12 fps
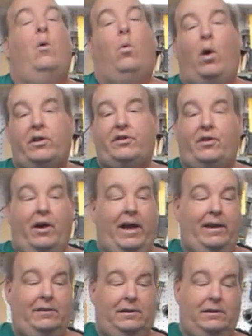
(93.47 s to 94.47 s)
Works
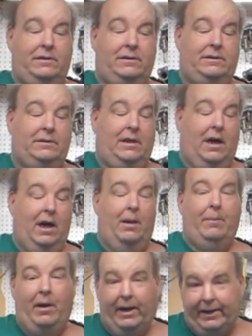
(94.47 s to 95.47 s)
great.
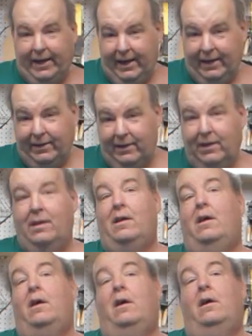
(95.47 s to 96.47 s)
Again,
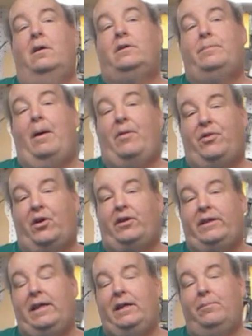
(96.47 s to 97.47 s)
it's about
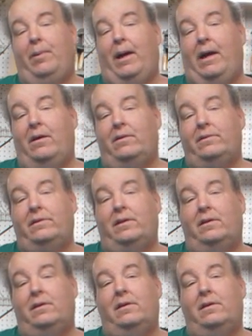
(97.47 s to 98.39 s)
13 pounds.